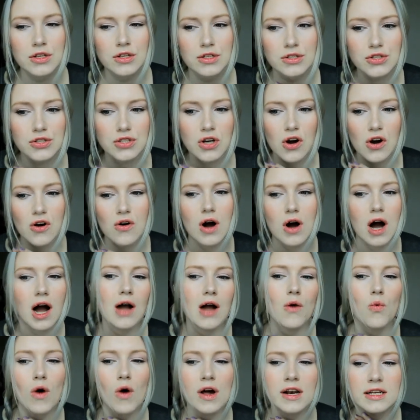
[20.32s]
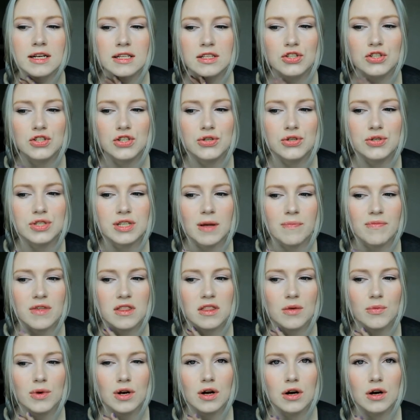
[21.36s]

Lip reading: So I wanted to do something that would